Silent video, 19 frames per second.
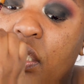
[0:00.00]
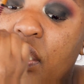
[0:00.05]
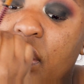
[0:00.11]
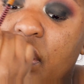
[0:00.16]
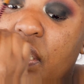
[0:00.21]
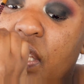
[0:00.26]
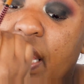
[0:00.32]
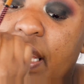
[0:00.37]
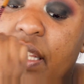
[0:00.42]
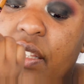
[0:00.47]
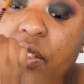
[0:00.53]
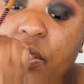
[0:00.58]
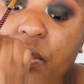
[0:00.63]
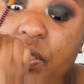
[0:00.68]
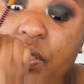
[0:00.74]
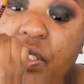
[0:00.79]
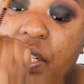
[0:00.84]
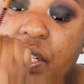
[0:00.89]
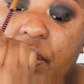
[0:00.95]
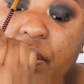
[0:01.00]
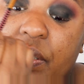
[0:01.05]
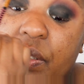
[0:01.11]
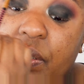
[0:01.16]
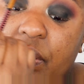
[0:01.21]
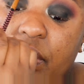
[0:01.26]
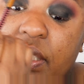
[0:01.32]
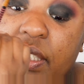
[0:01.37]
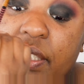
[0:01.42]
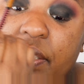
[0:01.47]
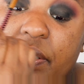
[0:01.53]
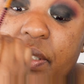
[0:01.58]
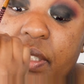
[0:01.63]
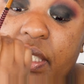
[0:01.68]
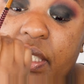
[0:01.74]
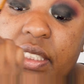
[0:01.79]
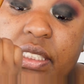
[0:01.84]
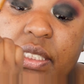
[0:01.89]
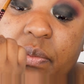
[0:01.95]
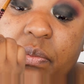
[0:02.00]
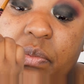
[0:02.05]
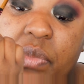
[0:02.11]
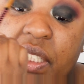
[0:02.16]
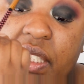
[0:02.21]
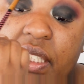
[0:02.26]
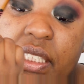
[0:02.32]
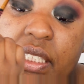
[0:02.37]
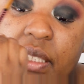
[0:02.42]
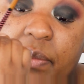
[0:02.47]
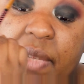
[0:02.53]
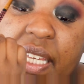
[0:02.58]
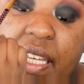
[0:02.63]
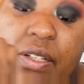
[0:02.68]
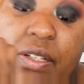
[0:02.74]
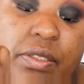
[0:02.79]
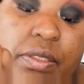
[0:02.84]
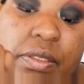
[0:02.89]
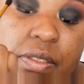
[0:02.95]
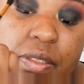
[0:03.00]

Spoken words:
So like little circles, literally to blend them out.